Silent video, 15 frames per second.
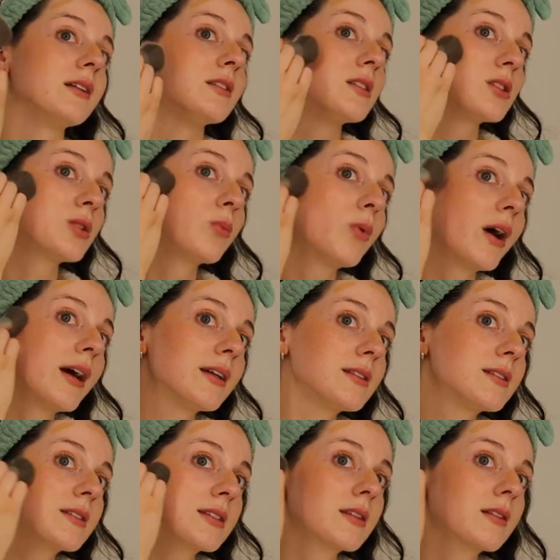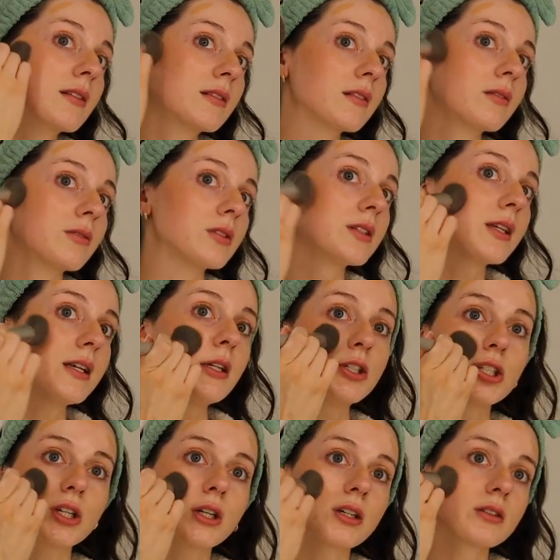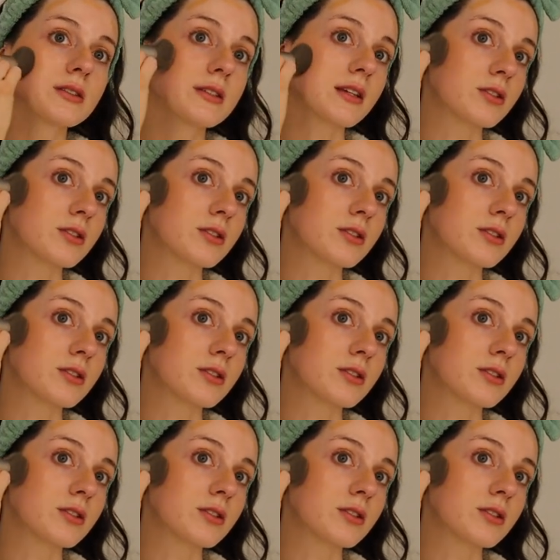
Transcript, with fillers: in sweats, little t-shirts.